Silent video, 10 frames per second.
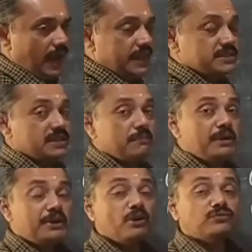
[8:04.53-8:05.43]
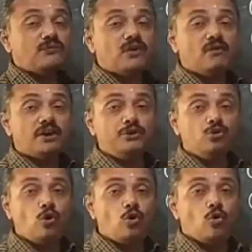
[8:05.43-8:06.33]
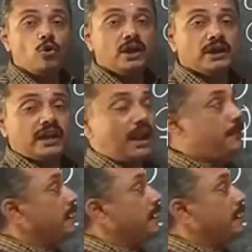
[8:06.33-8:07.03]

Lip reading: Symmetry of the flower, can be